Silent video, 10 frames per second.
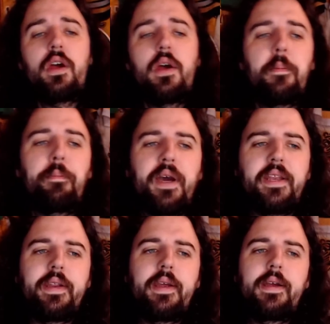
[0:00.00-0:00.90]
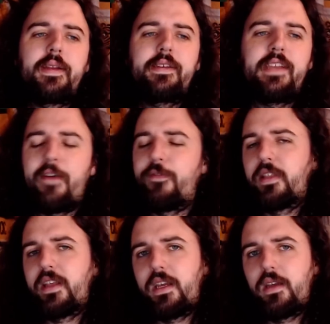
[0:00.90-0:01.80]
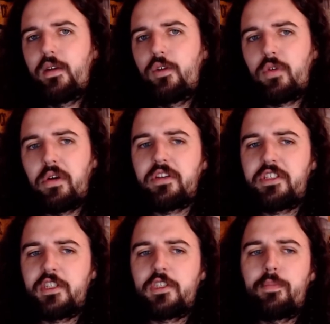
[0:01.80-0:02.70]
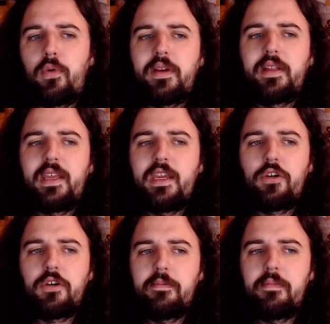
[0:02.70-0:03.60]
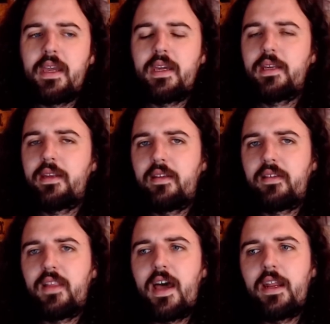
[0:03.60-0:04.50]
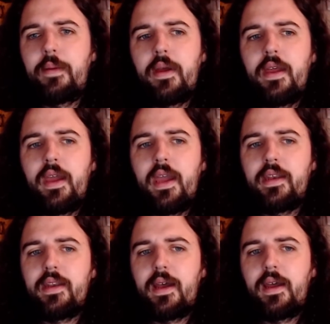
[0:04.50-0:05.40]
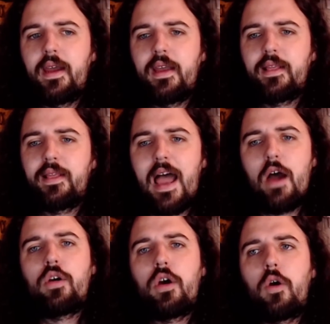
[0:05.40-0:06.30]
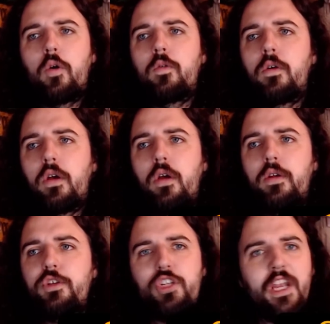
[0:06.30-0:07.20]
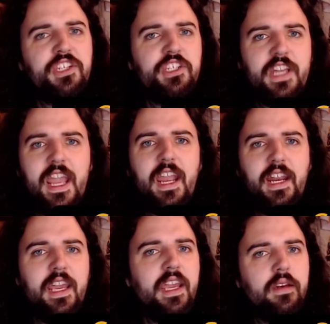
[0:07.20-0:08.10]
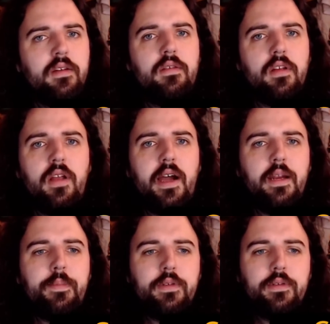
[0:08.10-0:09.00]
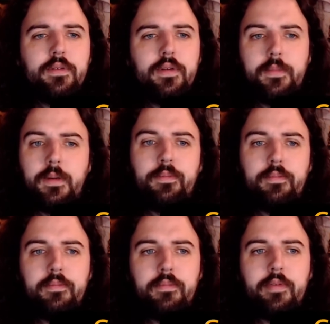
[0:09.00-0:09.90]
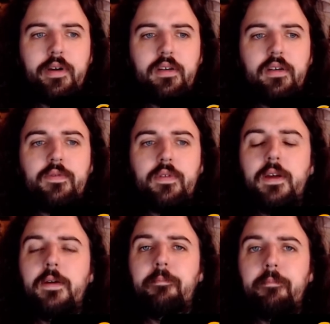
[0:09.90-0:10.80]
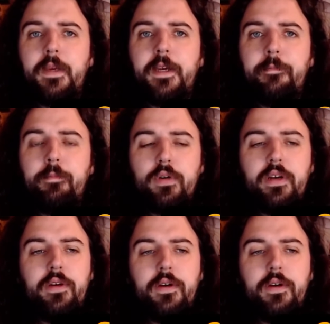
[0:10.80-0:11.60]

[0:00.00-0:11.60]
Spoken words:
but definitely Greer is disappointed that he couldn't make it into this lineup, and Lauko just staying in the lineup is, pretty good for him, man, pretty good.